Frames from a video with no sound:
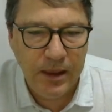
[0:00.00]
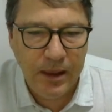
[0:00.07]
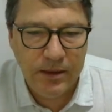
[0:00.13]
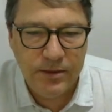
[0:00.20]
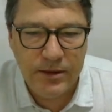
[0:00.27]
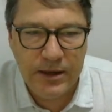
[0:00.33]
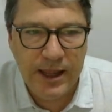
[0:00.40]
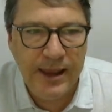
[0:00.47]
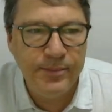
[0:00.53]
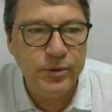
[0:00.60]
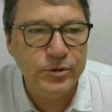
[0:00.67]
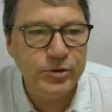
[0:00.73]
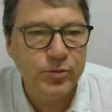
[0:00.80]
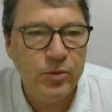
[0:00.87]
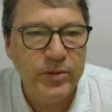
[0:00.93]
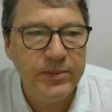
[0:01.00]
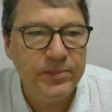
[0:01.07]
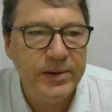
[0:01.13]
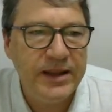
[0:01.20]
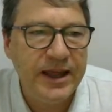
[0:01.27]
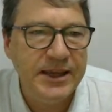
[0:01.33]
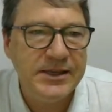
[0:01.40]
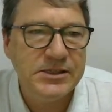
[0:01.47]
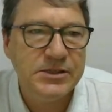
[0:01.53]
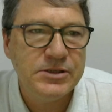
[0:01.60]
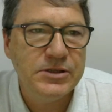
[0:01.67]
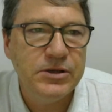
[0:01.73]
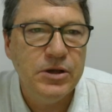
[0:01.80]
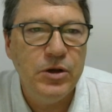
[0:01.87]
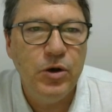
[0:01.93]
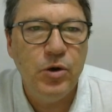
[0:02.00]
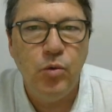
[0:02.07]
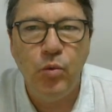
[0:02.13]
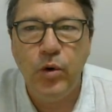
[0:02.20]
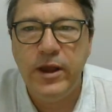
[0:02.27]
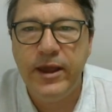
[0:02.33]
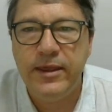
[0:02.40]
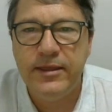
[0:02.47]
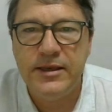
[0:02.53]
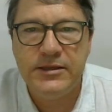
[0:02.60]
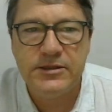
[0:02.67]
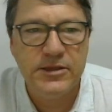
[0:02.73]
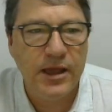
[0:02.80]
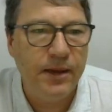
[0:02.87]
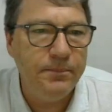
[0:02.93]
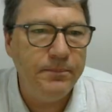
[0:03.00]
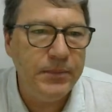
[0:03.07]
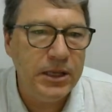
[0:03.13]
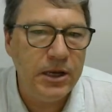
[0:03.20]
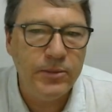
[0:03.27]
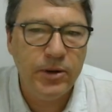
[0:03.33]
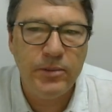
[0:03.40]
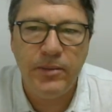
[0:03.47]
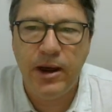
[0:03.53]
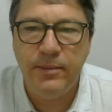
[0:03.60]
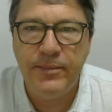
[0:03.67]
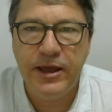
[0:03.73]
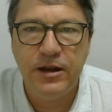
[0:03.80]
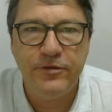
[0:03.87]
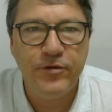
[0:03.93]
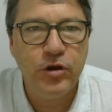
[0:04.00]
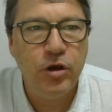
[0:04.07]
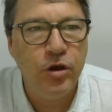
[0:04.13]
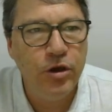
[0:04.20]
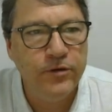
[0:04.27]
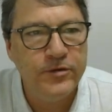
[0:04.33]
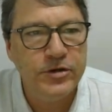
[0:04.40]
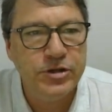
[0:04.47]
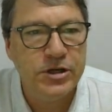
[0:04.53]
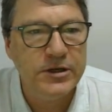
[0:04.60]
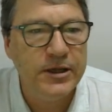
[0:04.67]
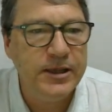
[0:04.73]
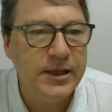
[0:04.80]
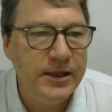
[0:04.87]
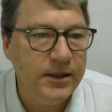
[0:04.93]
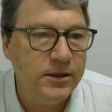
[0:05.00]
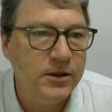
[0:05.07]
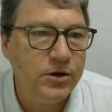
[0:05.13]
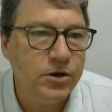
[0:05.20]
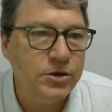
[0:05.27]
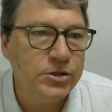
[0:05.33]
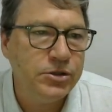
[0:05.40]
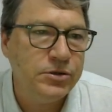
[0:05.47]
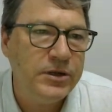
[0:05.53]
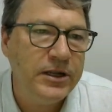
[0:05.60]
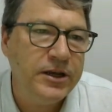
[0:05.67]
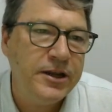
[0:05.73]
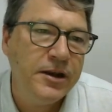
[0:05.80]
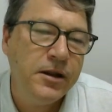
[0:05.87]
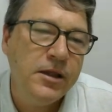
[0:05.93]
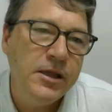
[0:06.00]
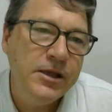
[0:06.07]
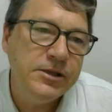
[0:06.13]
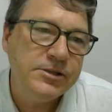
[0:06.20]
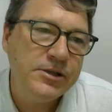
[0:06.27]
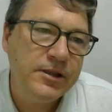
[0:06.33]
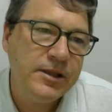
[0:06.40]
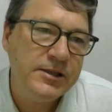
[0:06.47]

The labels will be placed where there's a minimum amount of curvature in the contour line, so they